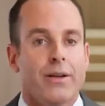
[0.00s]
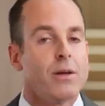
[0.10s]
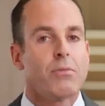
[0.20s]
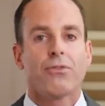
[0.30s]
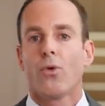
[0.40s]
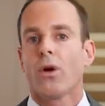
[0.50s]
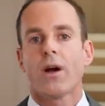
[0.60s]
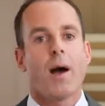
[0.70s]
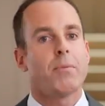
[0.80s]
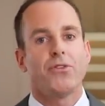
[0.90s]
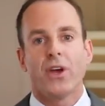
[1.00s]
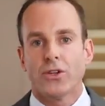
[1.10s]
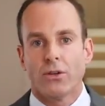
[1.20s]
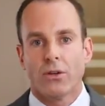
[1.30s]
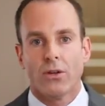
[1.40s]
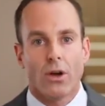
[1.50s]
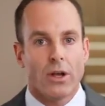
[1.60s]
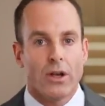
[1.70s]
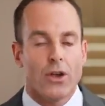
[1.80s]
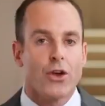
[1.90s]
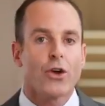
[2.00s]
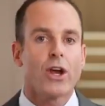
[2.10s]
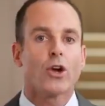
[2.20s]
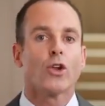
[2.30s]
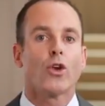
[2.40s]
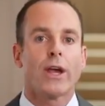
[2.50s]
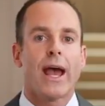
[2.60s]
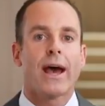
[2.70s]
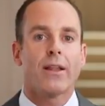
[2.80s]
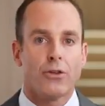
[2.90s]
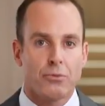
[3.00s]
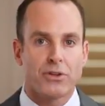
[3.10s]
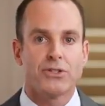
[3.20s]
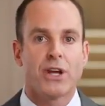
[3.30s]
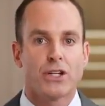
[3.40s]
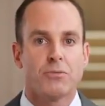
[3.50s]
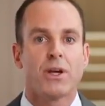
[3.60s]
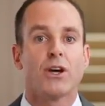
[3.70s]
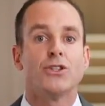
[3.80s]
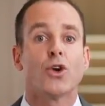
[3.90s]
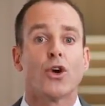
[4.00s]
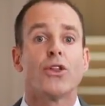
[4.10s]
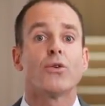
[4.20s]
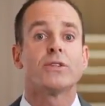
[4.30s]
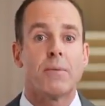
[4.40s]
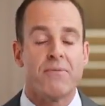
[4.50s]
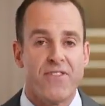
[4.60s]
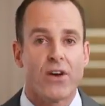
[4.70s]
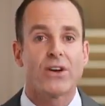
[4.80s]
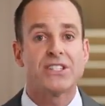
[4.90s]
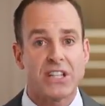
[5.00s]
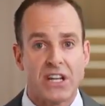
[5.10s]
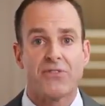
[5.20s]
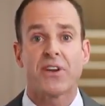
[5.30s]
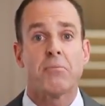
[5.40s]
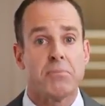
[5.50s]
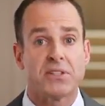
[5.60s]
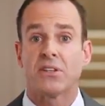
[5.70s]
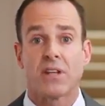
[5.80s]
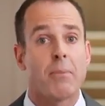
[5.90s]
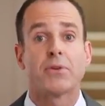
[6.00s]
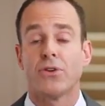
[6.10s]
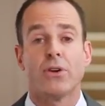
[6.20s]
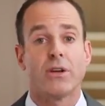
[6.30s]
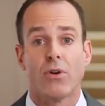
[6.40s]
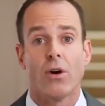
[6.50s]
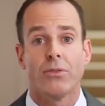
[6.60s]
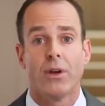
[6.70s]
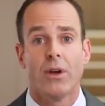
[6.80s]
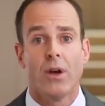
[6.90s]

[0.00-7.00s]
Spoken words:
Number four, compensation. Look, you're here looking at this presentation because you heard there is a very significant business opportunity involved.